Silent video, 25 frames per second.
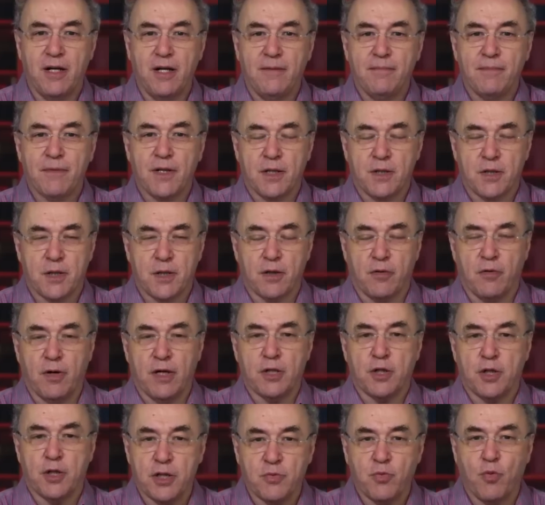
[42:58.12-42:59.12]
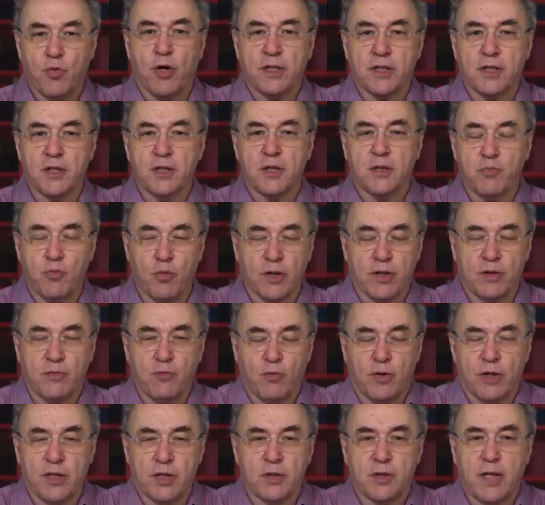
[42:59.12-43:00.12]
And so the question is,
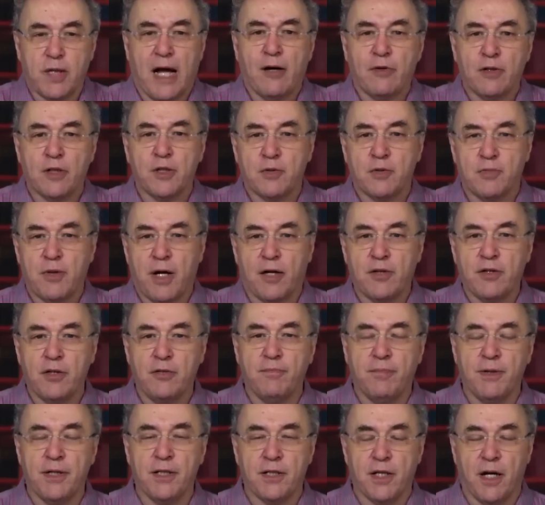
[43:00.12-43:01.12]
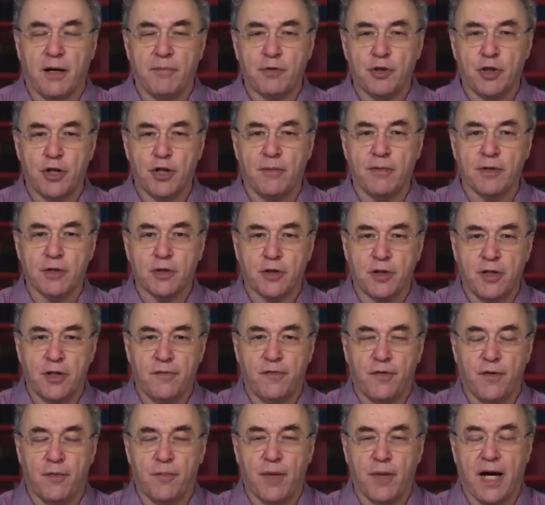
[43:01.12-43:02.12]
how do you build up geometry
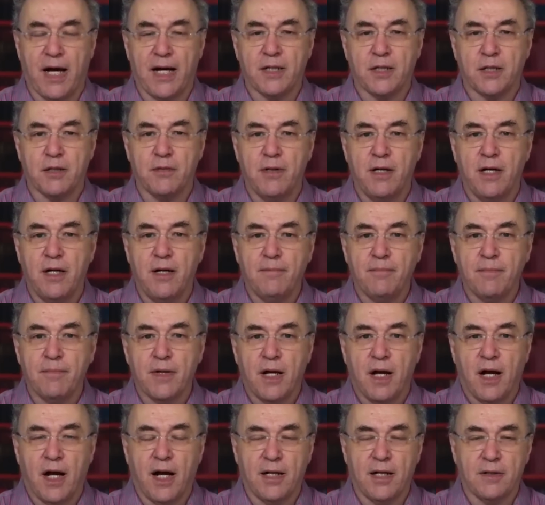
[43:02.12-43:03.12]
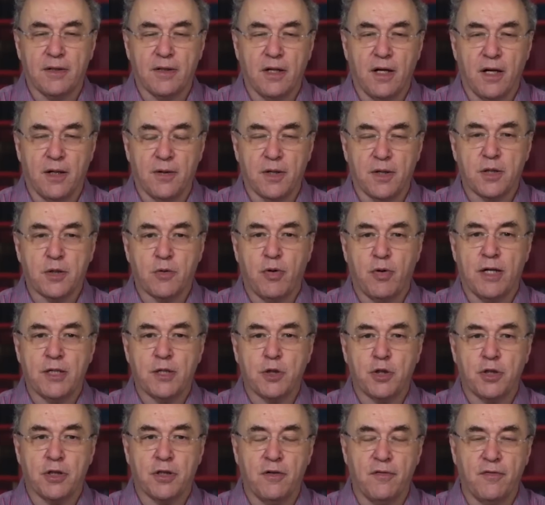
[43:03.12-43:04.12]
from that? And this
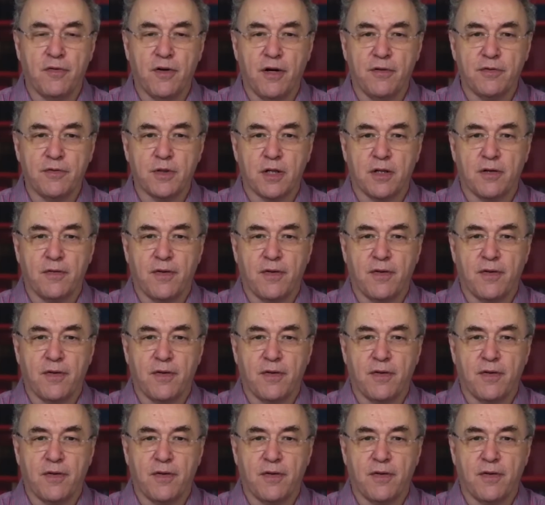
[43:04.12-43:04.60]
question of sort of